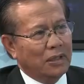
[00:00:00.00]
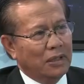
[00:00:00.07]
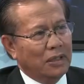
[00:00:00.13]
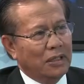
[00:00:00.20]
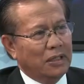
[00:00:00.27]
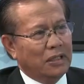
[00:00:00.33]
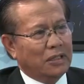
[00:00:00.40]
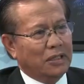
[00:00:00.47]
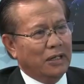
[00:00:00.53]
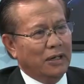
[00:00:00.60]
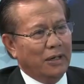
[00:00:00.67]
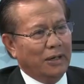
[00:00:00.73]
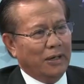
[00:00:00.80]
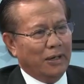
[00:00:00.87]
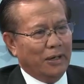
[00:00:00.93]
this
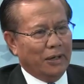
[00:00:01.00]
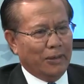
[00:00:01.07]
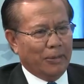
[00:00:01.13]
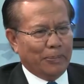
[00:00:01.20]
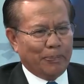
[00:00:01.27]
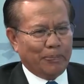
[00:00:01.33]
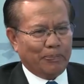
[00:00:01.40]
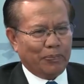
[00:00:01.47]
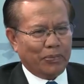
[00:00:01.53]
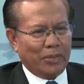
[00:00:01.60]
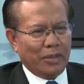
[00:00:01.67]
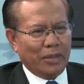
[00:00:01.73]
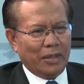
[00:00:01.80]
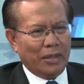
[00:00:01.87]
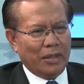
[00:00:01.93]
uh,
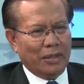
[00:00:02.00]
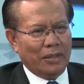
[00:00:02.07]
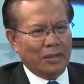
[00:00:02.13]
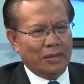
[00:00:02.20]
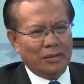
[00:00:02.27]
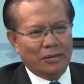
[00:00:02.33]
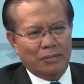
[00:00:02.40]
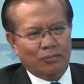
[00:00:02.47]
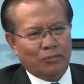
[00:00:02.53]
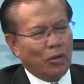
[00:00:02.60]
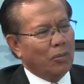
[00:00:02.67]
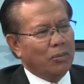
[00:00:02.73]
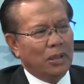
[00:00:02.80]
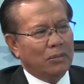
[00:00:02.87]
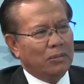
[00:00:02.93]

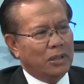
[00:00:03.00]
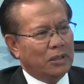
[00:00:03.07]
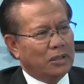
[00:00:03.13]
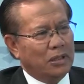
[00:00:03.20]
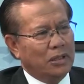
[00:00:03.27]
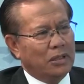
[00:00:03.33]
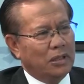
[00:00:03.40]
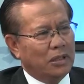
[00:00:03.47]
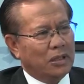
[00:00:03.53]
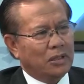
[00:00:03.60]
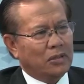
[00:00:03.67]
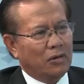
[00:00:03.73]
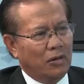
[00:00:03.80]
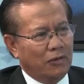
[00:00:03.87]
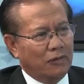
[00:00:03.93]
problem is, is
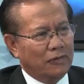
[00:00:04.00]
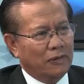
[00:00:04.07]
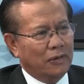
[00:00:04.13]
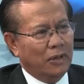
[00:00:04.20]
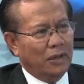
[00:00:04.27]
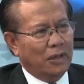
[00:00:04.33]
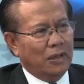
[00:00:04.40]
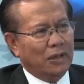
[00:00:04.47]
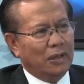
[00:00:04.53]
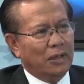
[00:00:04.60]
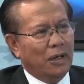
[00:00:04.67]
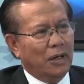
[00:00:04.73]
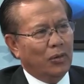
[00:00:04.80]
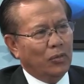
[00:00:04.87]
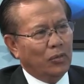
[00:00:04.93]
resolved.
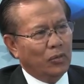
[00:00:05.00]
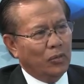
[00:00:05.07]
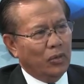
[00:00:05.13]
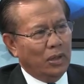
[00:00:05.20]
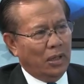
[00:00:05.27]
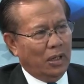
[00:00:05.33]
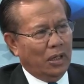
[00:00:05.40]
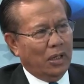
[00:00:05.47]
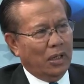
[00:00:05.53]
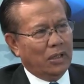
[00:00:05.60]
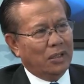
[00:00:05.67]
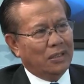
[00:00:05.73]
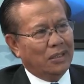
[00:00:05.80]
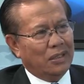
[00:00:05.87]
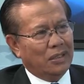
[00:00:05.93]
Now we
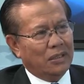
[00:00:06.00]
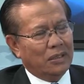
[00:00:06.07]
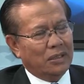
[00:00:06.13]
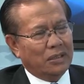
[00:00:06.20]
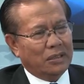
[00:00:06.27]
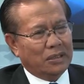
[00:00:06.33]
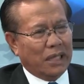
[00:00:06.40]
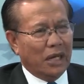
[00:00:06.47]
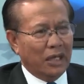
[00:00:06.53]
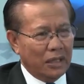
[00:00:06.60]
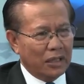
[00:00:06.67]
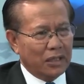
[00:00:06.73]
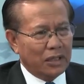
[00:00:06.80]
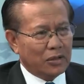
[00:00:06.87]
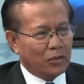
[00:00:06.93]
are
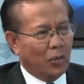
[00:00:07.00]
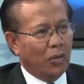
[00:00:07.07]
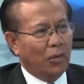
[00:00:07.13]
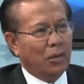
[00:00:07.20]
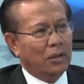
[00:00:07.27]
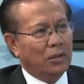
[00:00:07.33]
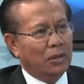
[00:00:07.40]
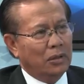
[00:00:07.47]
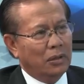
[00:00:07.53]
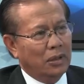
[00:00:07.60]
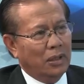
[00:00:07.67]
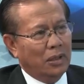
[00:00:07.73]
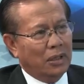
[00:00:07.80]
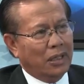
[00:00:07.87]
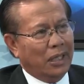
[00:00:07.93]
selling this oil
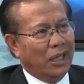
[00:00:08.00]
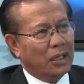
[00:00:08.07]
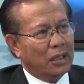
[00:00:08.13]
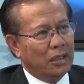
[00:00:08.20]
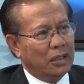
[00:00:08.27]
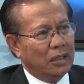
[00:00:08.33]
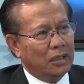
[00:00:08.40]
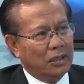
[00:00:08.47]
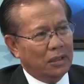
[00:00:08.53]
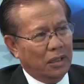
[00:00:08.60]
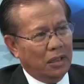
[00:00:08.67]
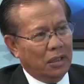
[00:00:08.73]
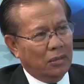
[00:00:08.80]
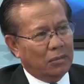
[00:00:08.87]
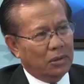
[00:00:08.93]
carrying
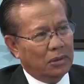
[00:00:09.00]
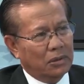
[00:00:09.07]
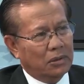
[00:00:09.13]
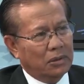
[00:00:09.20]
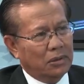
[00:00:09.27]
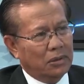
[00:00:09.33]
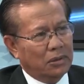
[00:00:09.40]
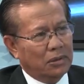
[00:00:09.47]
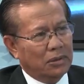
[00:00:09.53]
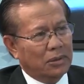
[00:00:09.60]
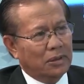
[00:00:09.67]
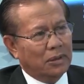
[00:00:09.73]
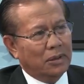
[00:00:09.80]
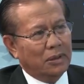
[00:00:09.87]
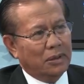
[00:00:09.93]
the label
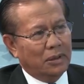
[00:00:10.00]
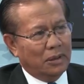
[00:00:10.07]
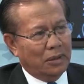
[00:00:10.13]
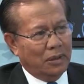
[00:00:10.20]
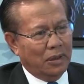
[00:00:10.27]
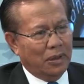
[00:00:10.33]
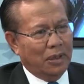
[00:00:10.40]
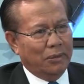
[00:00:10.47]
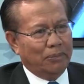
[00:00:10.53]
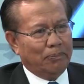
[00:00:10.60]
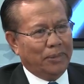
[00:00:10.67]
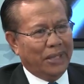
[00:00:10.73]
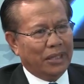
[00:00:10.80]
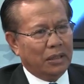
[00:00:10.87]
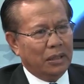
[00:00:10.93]
uh,
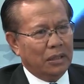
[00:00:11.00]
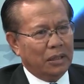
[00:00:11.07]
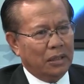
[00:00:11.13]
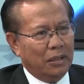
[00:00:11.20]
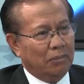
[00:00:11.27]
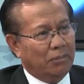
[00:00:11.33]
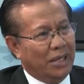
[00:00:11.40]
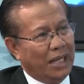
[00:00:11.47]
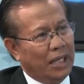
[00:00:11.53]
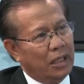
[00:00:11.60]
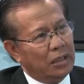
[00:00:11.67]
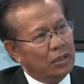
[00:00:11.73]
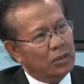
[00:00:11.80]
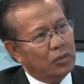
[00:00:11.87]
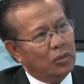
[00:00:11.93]
patented
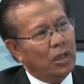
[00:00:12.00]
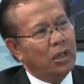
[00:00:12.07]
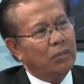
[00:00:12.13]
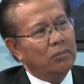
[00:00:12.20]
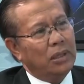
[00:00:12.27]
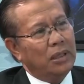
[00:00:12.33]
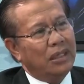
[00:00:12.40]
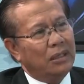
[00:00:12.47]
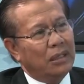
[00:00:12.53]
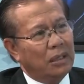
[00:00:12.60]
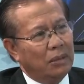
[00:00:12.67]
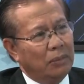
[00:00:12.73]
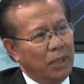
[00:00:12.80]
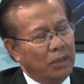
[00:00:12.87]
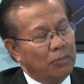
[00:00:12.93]
blend to help
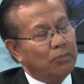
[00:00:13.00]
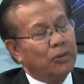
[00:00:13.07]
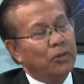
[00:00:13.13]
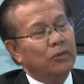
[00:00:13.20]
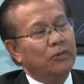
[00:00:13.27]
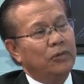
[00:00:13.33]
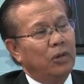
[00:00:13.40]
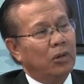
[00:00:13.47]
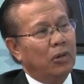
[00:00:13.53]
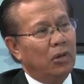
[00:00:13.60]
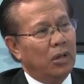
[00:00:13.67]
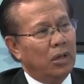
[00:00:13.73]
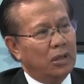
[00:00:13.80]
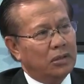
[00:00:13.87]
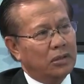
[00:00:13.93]
improve your
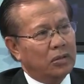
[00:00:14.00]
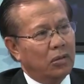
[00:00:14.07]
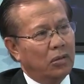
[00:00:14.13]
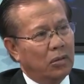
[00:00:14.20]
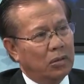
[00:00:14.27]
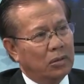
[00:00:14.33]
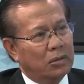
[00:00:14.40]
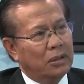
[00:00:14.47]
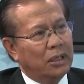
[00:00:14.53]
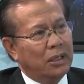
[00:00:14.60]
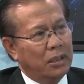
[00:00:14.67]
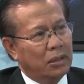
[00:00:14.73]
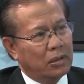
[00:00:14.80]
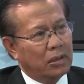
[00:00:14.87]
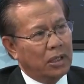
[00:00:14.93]
cholesterol
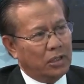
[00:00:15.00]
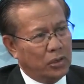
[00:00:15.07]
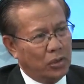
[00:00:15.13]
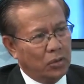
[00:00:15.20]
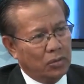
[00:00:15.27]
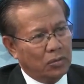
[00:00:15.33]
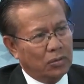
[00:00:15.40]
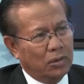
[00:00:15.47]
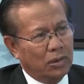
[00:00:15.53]
ratio,